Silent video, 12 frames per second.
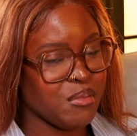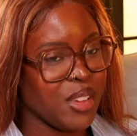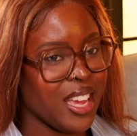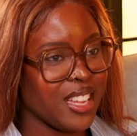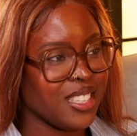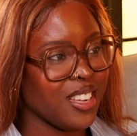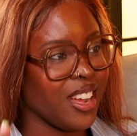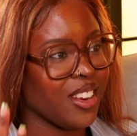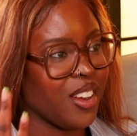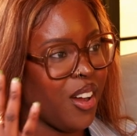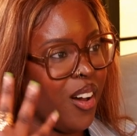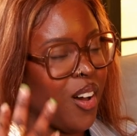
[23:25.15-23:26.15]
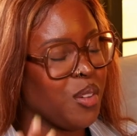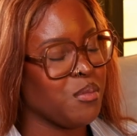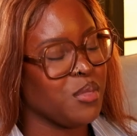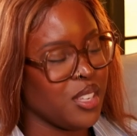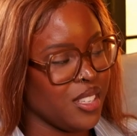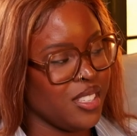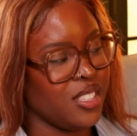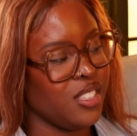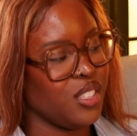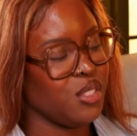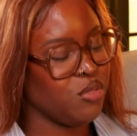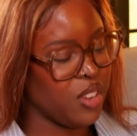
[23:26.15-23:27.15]
to me is like calmness,
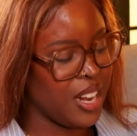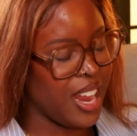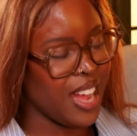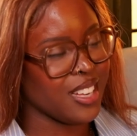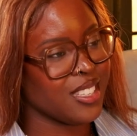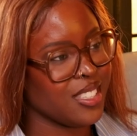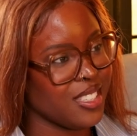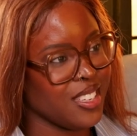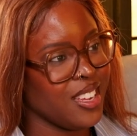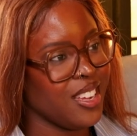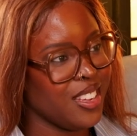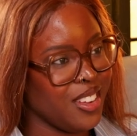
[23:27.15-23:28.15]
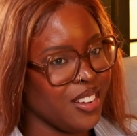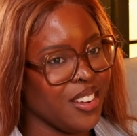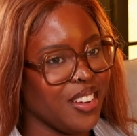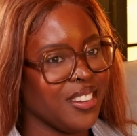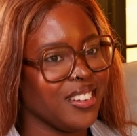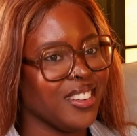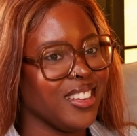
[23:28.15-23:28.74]
just relax, you know?